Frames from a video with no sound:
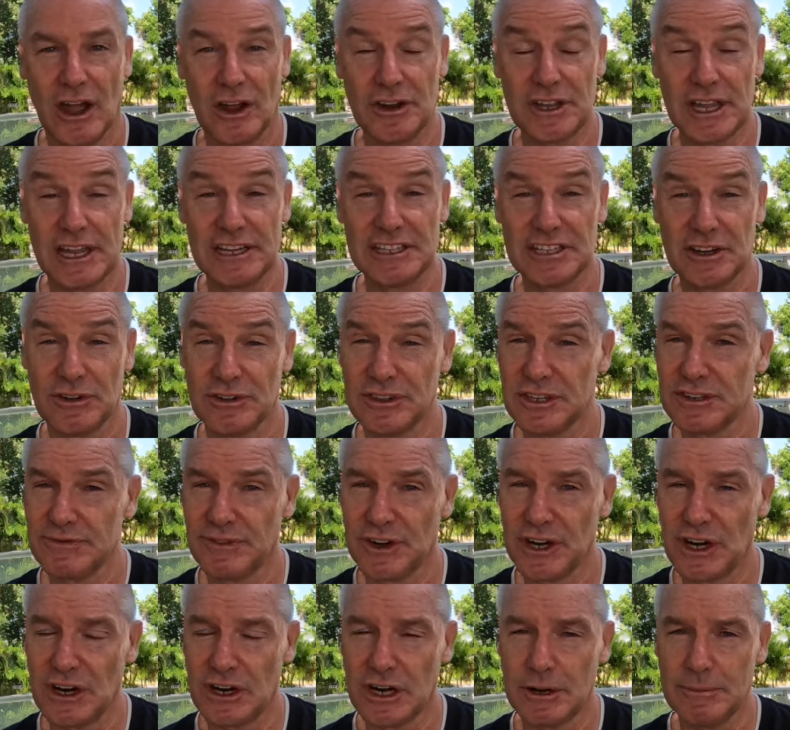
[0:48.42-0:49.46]
Okay, so in this
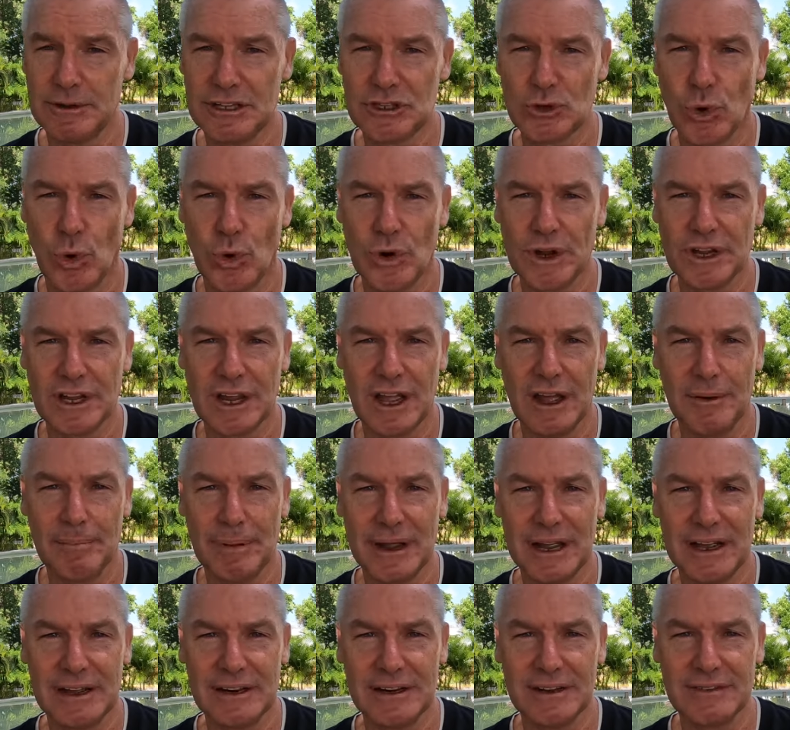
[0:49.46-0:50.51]
video, I'm going to be talking
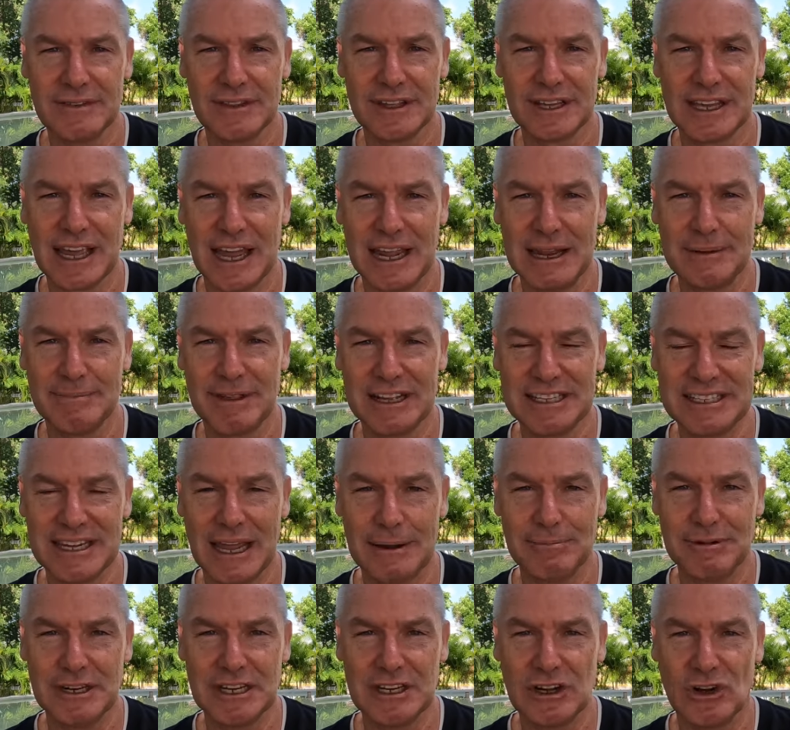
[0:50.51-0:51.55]
about the game that's
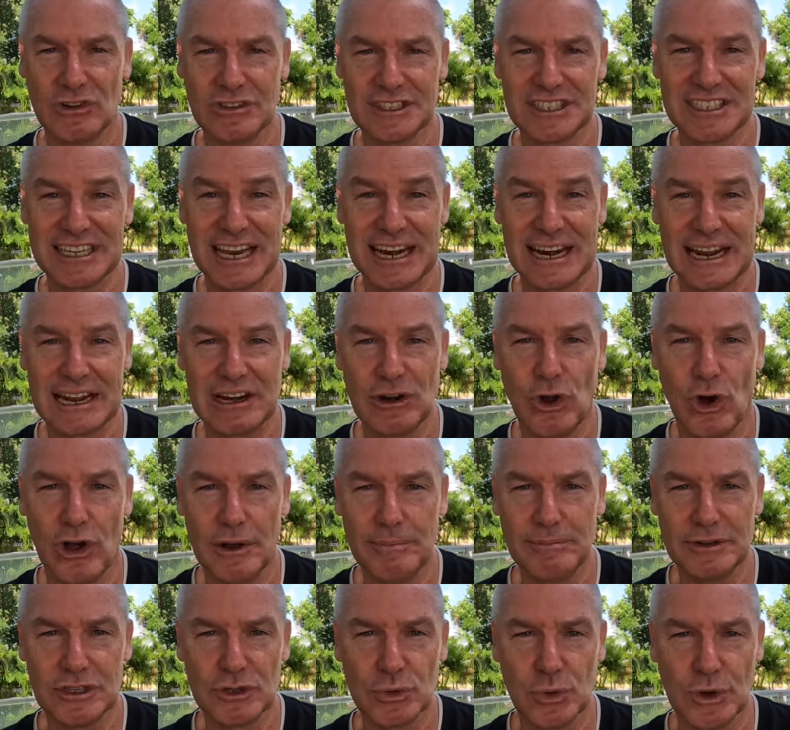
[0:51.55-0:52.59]
happening on Saturday
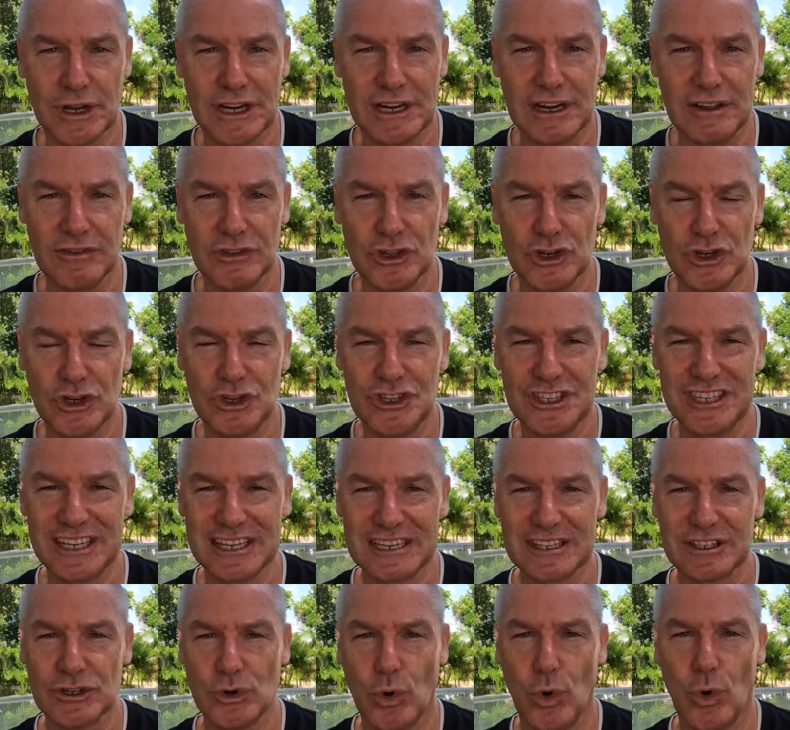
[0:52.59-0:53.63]
night between the New
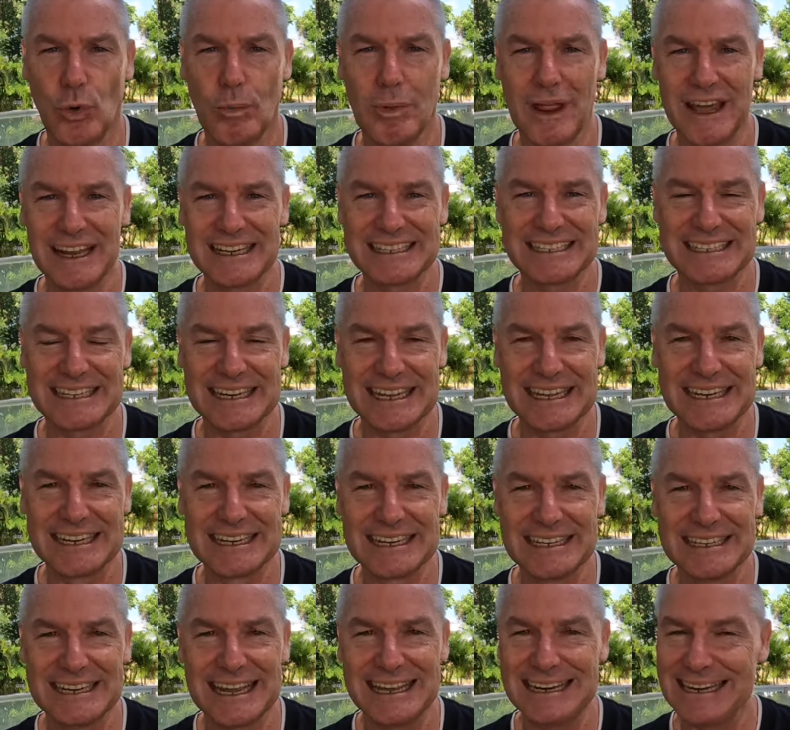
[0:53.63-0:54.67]
Zealand All Blacks and
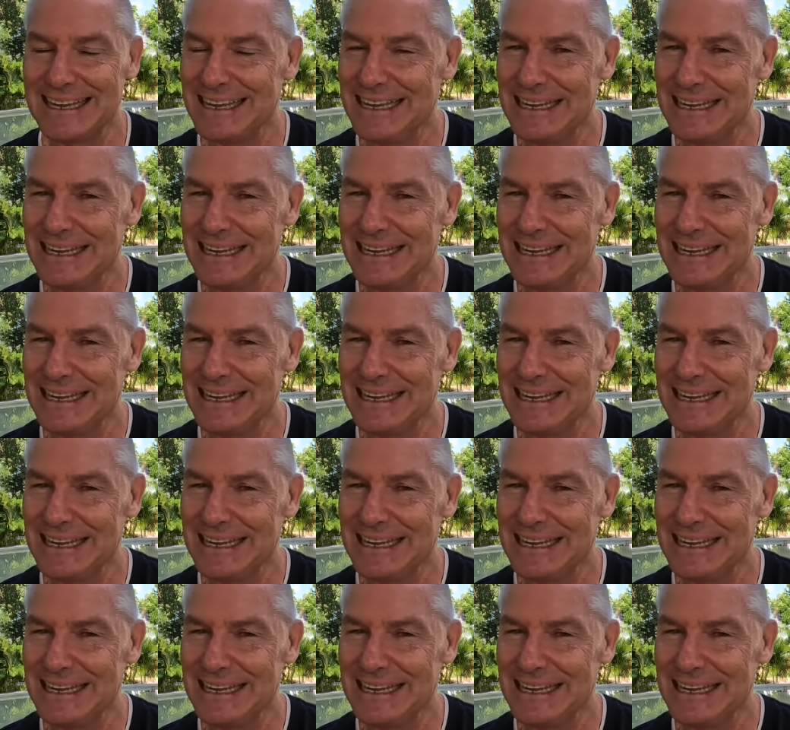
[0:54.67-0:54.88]
England at